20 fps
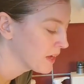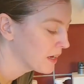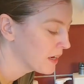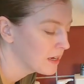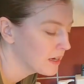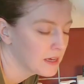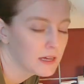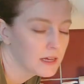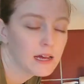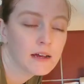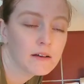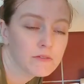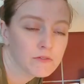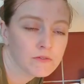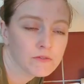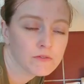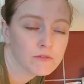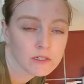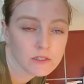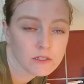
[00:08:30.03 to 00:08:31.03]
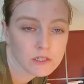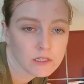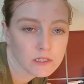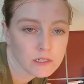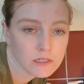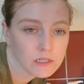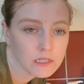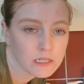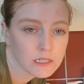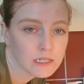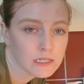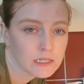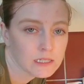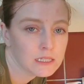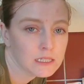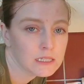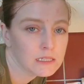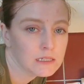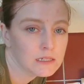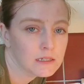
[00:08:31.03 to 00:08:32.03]
I have, for instance, an
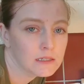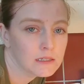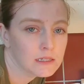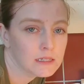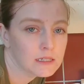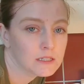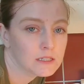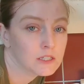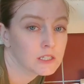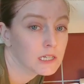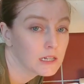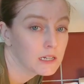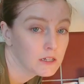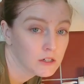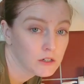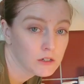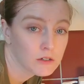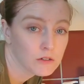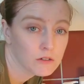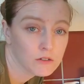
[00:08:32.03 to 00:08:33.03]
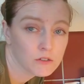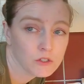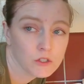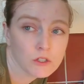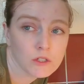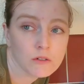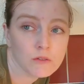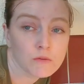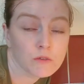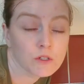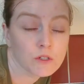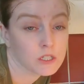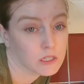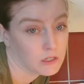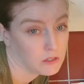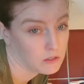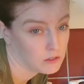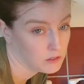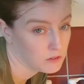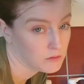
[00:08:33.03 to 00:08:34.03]
idea that silicones, which
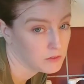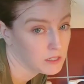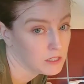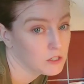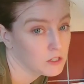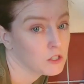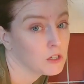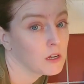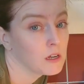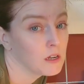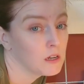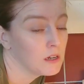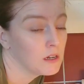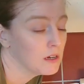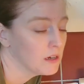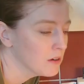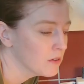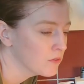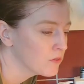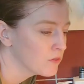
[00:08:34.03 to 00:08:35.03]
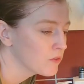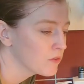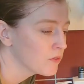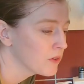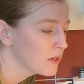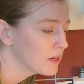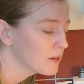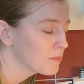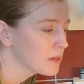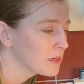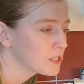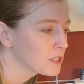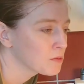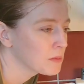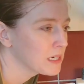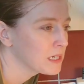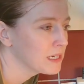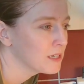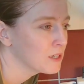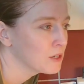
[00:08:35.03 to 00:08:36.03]
I otherwise love, it makes
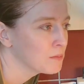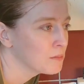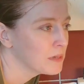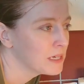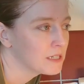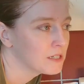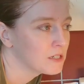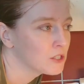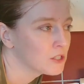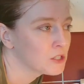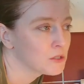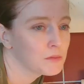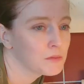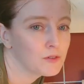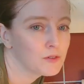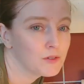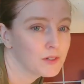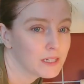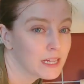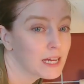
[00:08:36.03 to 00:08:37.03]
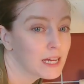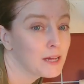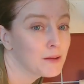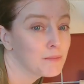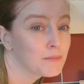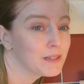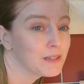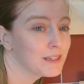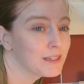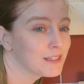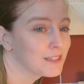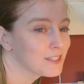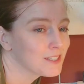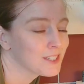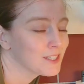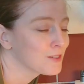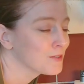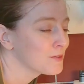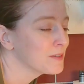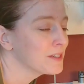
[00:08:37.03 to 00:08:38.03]
my hair manageable and happy and
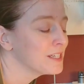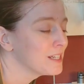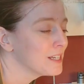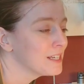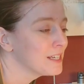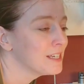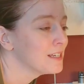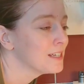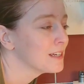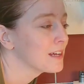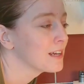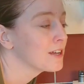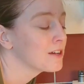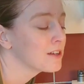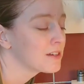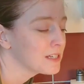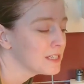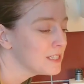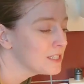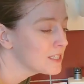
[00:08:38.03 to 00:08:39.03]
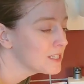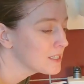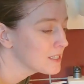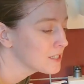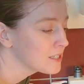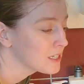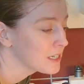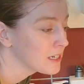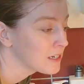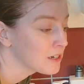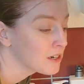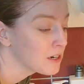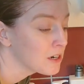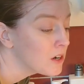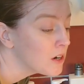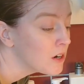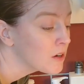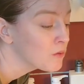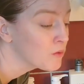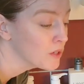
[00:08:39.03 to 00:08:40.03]
just really a lot easier to get
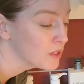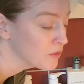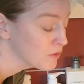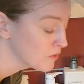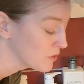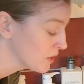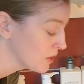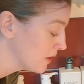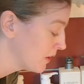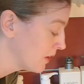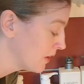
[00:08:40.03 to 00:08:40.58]
along with.